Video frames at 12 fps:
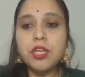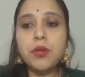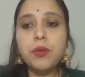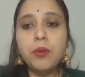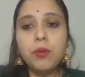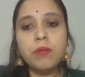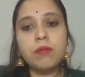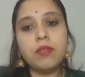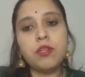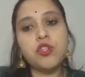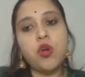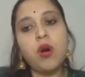you
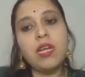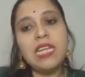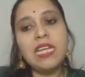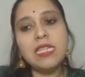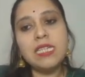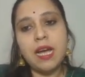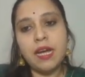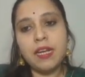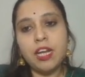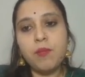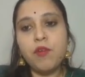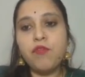the draw a neat
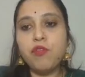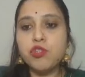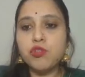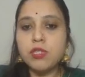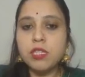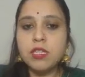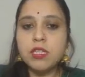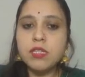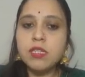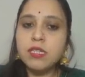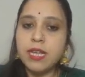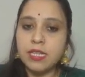diagram of
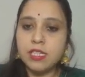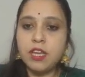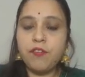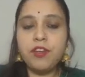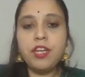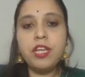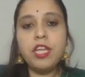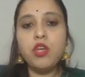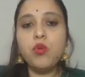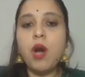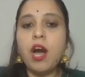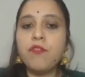photosynthesis, yes, definitely
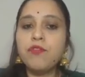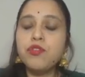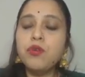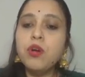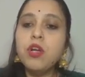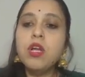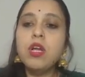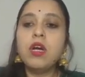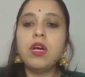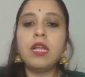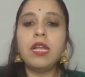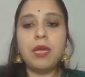you have to
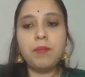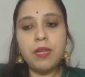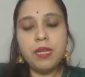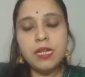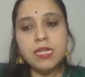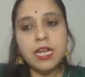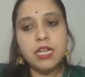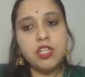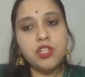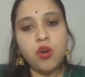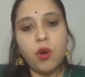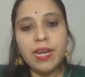label it and
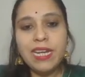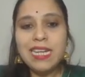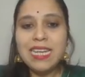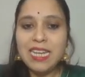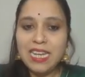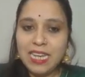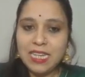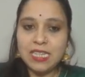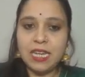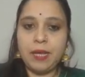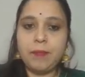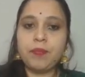draw it
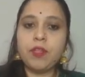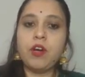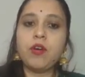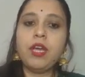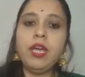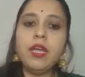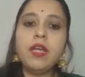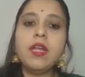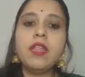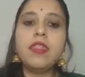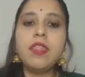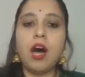neatly. Okay,
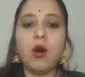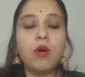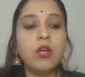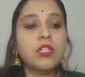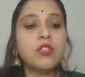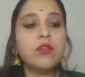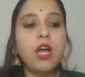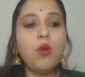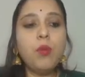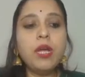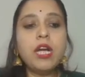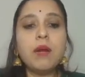now, so now
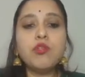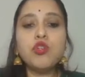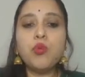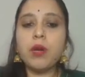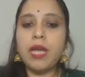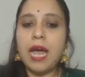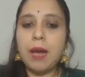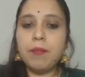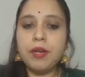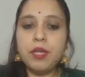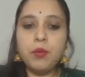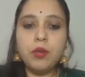we come to
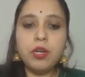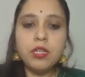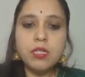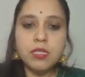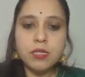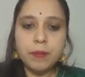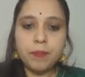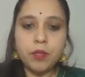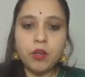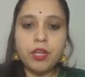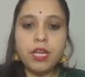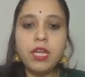vocabulary words.
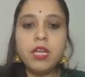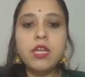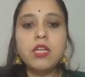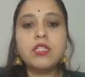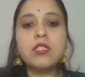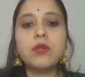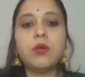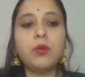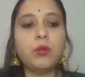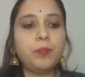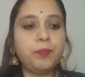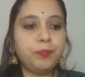Okay,
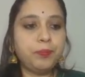so